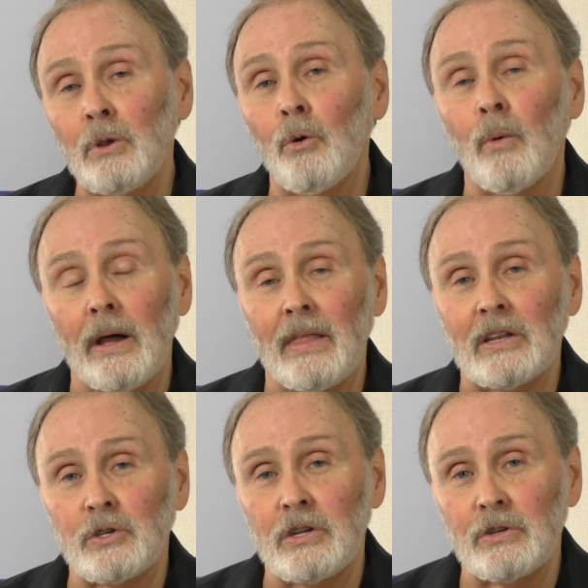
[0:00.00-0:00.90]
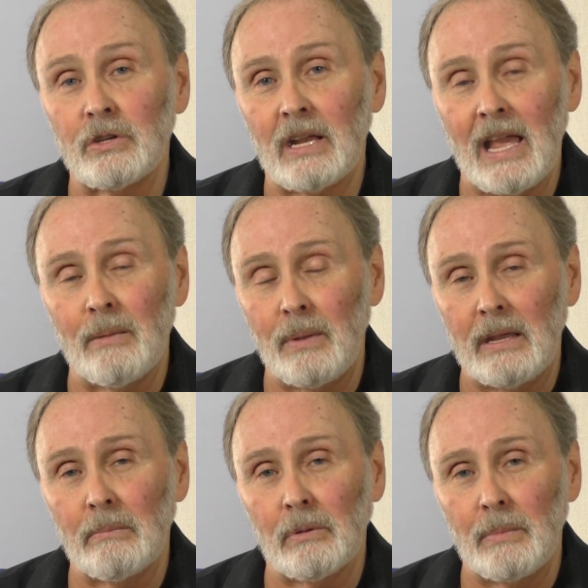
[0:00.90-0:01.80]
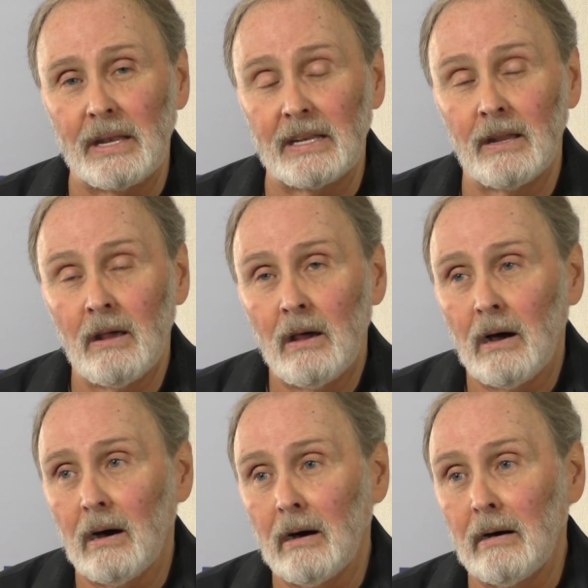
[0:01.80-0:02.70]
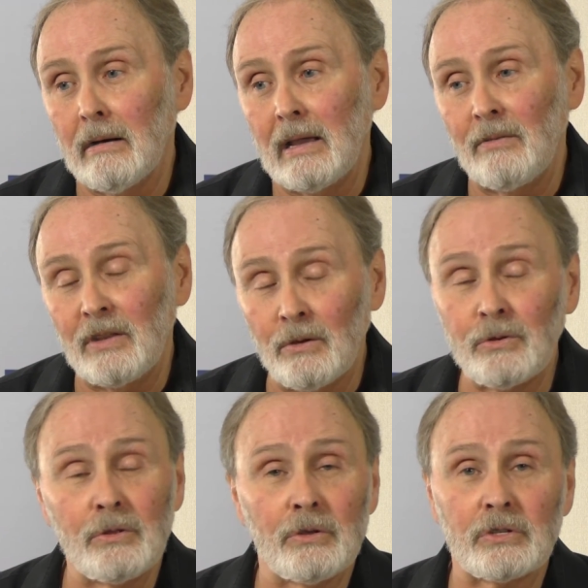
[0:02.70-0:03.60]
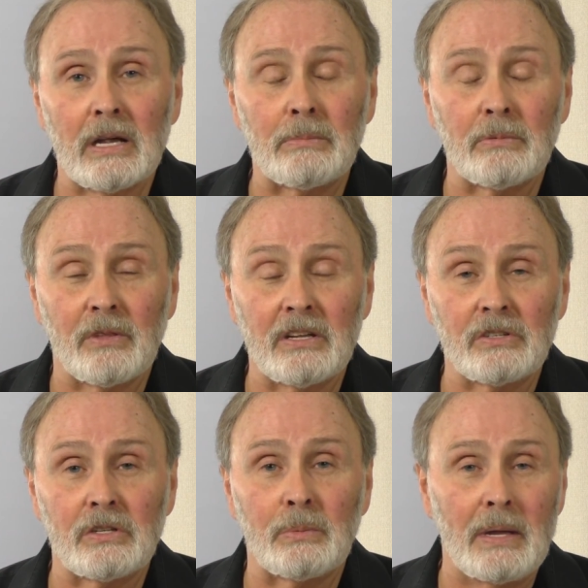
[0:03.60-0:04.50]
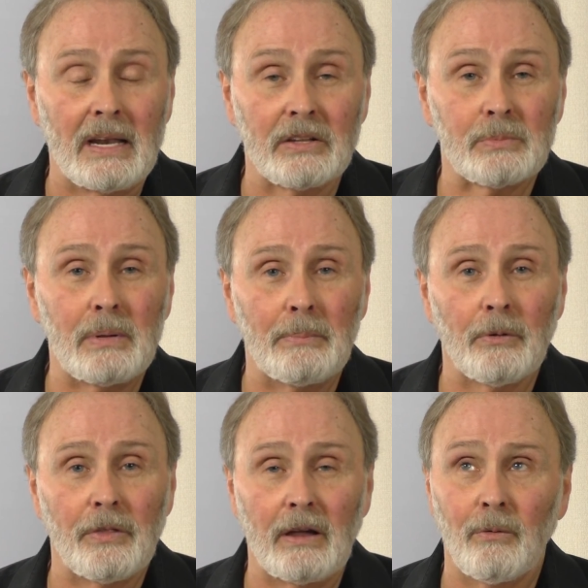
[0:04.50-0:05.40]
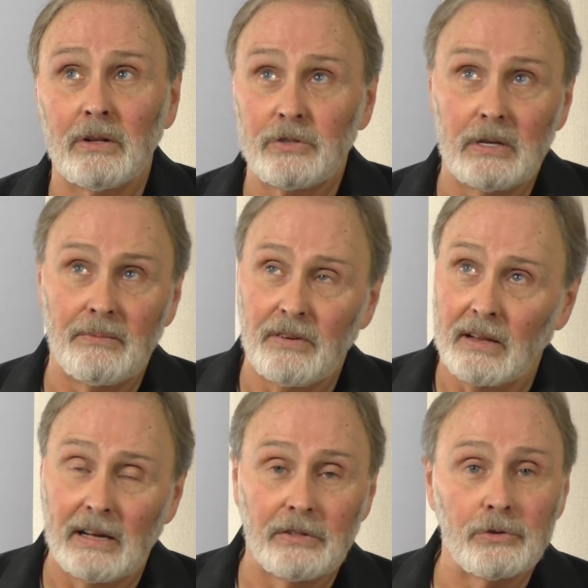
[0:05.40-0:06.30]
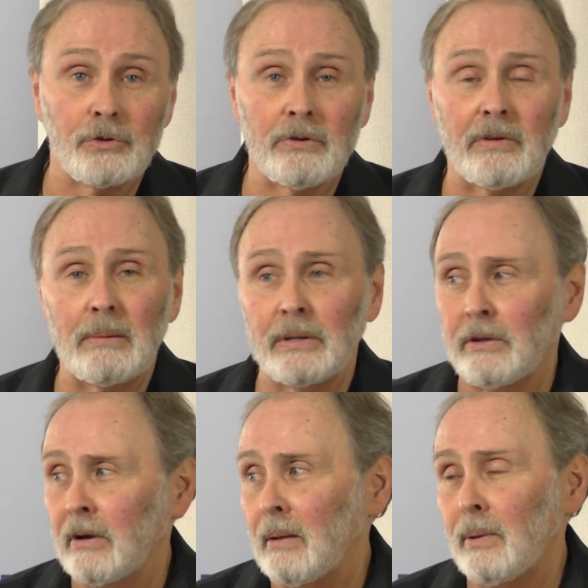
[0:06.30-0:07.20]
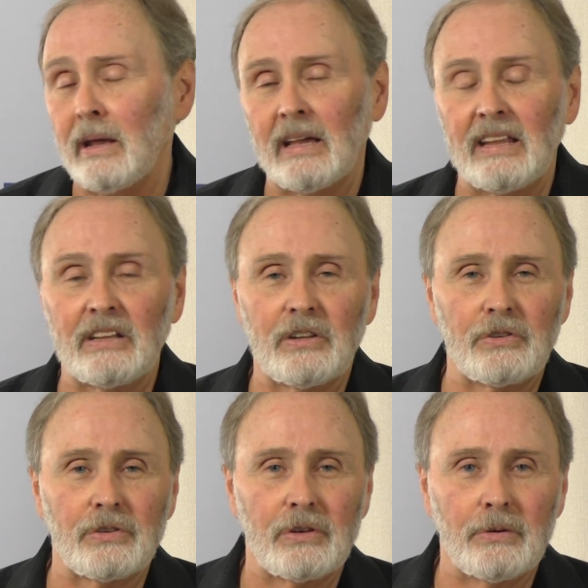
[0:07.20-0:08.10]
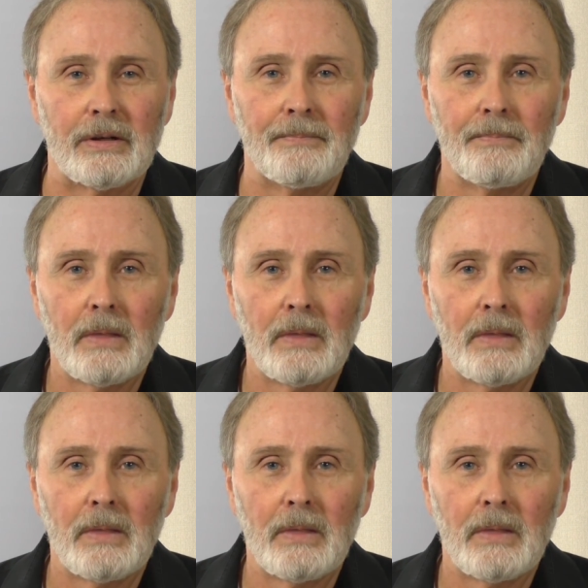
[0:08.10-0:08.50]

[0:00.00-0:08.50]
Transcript: know why that change can't be implemented. If you don't do those types of things, it's meaningless. People think, well, gee, I'm filling out this survey, but they're not paying any attention to it.